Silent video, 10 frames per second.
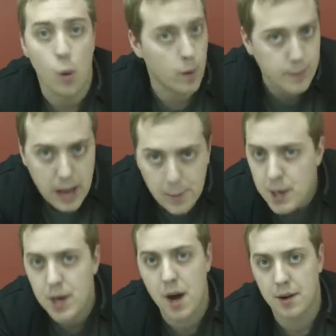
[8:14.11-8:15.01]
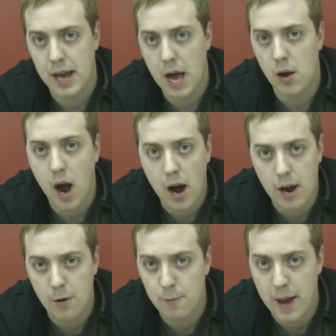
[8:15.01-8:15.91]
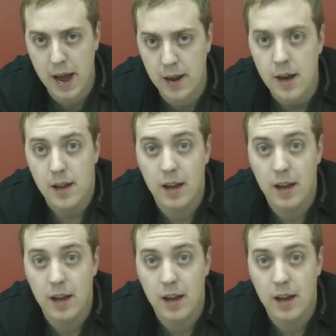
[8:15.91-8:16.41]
would be able to knock out Iron Man.